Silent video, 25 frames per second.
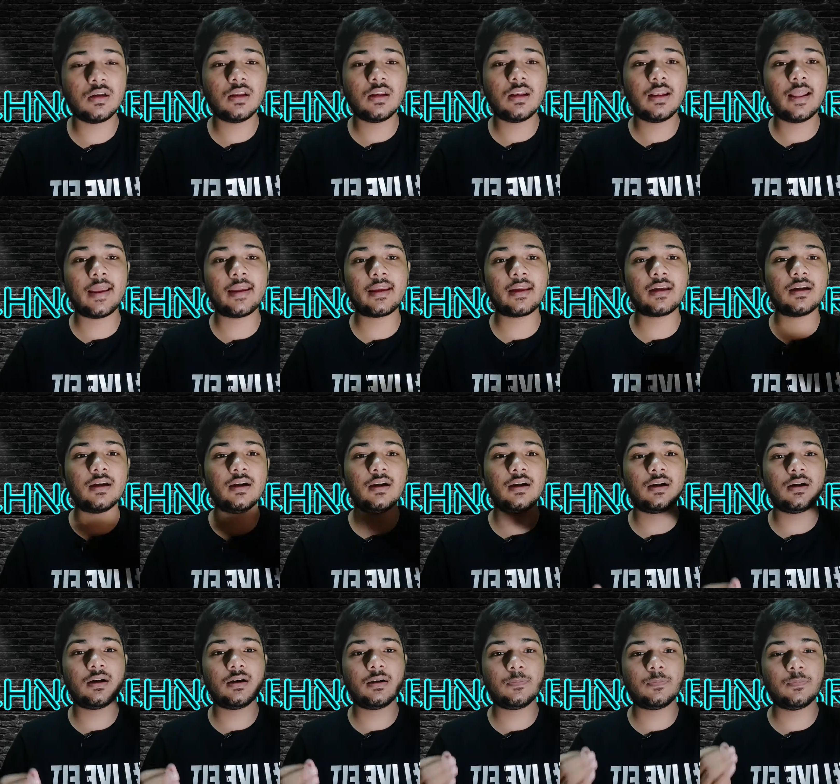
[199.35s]
Like
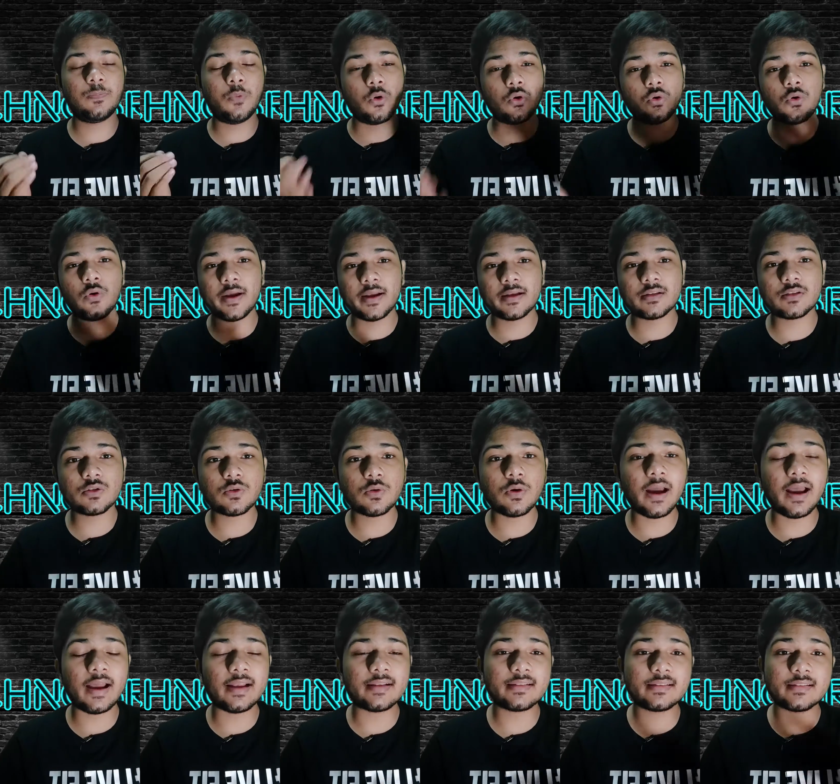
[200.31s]
POCO X2
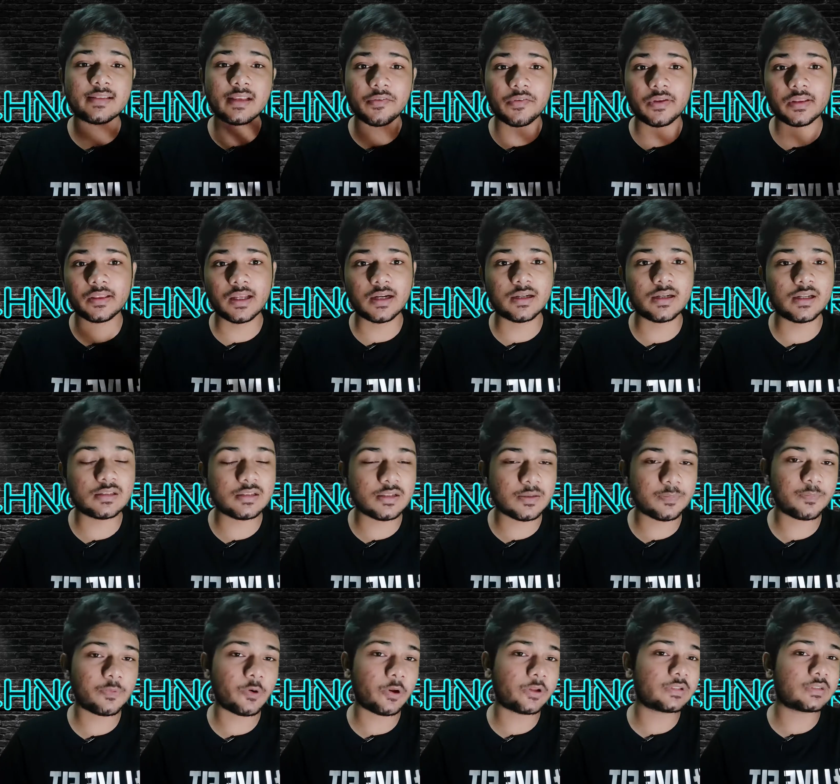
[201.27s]
has 730G
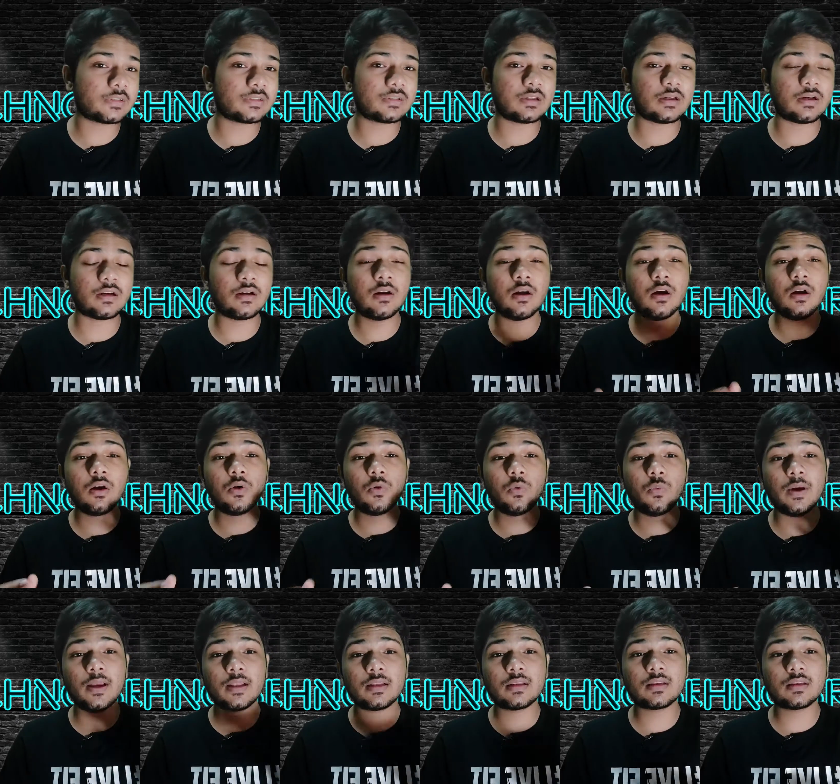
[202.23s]
processor
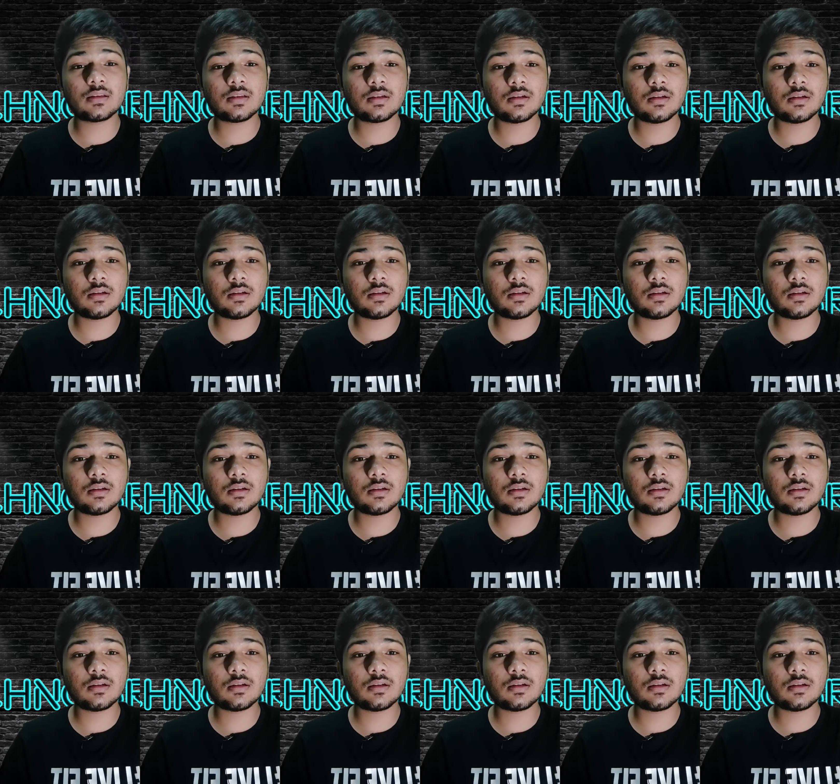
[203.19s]
with